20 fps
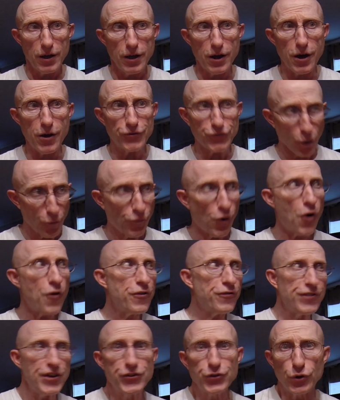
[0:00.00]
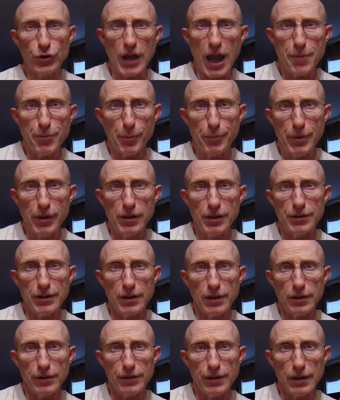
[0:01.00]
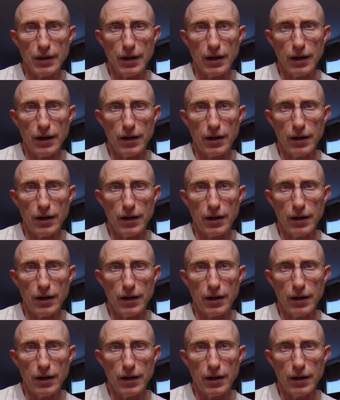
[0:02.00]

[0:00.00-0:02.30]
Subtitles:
So far the physical capability,